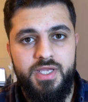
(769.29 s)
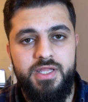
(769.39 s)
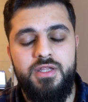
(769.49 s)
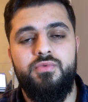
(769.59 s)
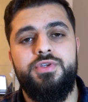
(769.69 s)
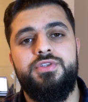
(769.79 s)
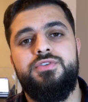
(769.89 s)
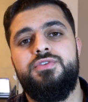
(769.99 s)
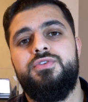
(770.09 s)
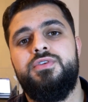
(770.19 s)
And then what you
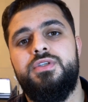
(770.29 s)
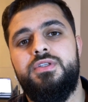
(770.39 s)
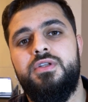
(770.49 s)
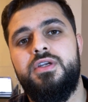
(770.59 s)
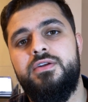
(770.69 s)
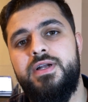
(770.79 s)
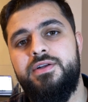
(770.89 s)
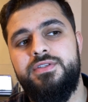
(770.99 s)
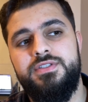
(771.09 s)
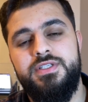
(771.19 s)
do, you look around
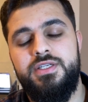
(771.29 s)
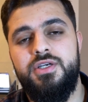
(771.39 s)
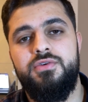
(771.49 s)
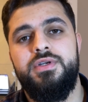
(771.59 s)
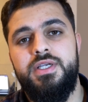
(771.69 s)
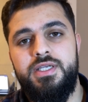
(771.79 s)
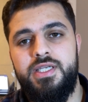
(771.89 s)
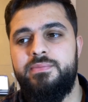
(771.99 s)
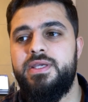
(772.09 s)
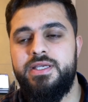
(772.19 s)
and you say, no,
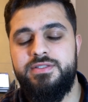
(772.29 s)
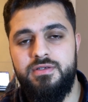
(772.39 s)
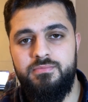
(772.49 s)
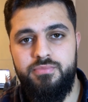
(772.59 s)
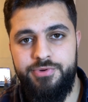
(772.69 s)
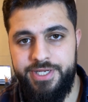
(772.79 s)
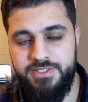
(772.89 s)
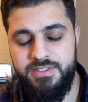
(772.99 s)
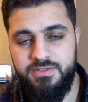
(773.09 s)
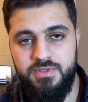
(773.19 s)
let me get some
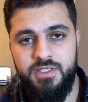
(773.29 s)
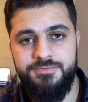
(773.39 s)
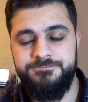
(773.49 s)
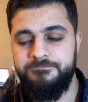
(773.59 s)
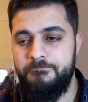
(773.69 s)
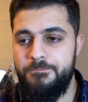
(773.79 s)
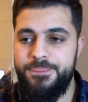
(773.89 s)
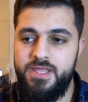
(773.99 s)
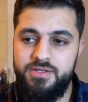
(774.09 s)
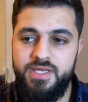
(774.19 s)
bricks as well.
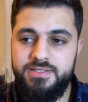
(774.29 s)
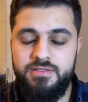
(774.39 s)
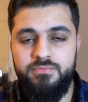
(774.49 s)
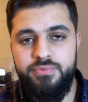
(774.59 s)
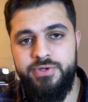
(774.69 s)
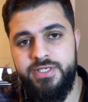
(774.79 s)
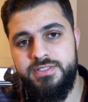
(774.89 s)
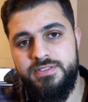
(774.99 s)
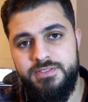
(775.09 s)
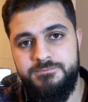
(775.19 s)
You get some
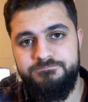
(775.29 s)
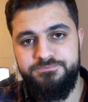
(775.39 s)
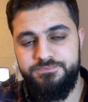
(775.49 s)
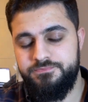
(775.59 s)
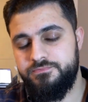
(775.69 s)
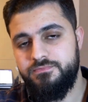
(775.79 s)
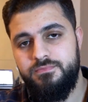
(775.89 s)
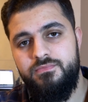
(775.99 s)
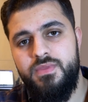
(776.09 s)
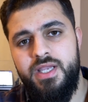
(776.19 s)
bricks,
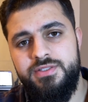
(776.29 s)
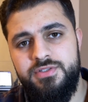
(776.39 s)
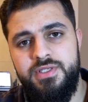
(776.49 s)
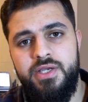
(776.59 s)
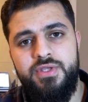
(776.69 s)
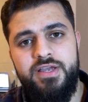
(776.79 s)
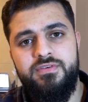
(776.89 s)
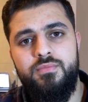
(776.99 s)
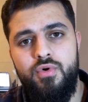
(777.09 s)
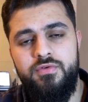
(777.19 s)
and so now you have a
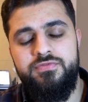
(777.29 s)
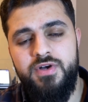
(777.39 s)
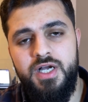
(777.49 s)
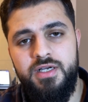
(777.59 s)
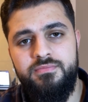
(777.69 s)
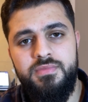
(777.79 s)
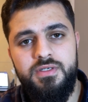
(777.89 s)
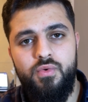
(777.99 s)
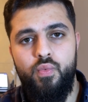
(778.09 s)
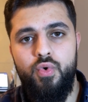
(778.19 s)
more firm
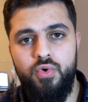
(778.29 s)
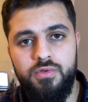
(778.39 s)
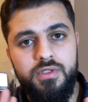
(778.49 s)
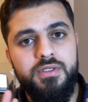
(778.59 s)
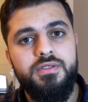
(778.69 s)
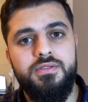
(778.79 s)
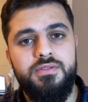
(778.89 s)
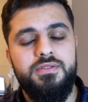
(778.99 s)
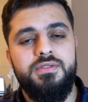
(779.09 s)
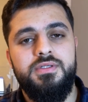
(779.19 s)
wall
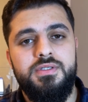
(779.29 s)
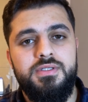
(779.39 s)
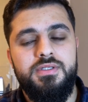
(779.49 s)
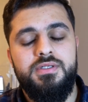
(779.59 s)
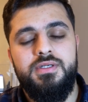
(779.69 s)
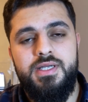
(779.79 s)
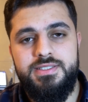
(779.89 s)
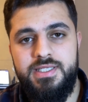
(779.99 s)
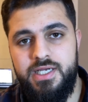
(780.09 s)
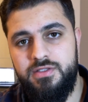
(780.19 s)
as
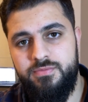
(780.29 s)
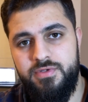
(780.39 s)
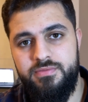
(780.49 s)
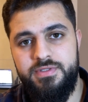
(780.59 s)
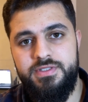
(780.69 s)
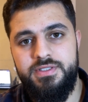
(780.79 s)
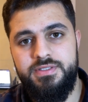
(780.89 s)
the outer perimeter.